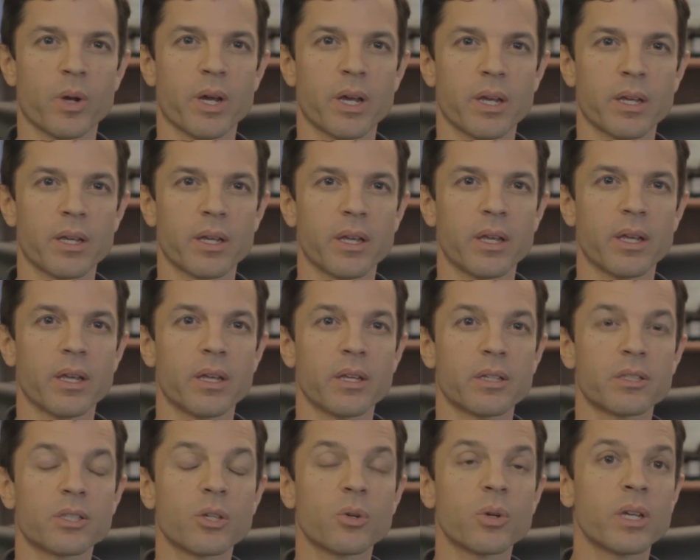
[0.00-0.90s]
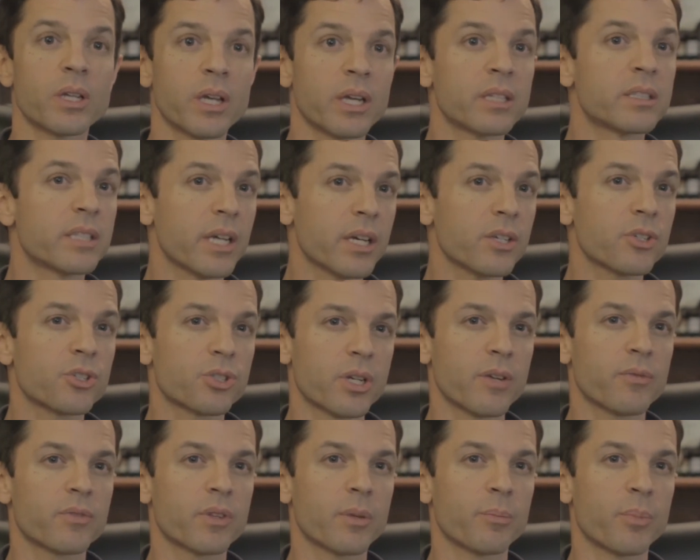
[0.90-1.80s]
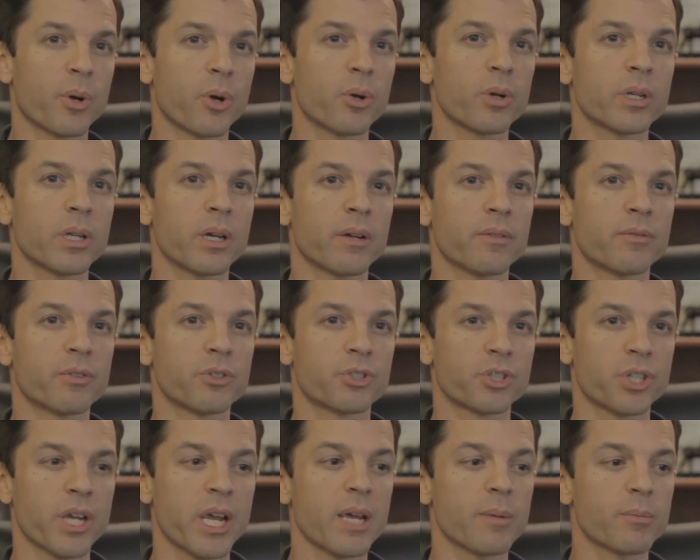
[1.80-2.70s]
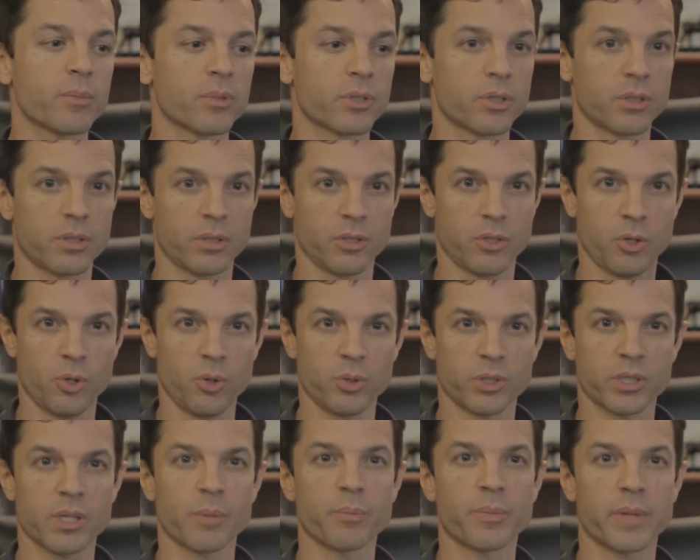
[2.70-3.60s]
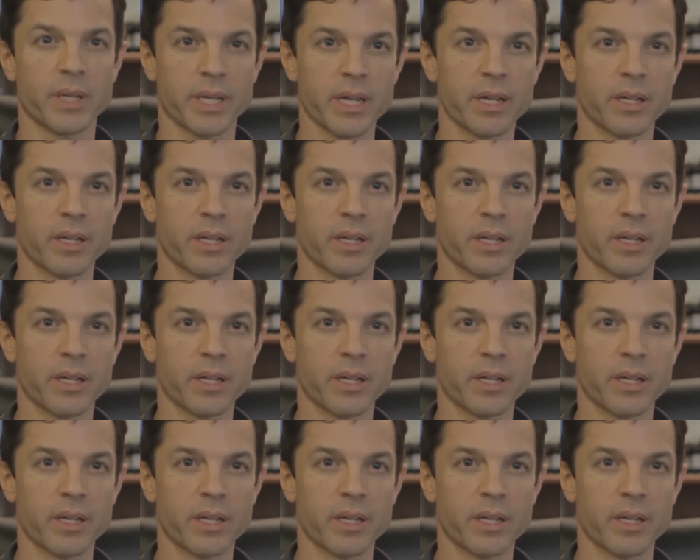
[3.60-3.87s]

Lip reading: way. So it does shift the burden of shame to something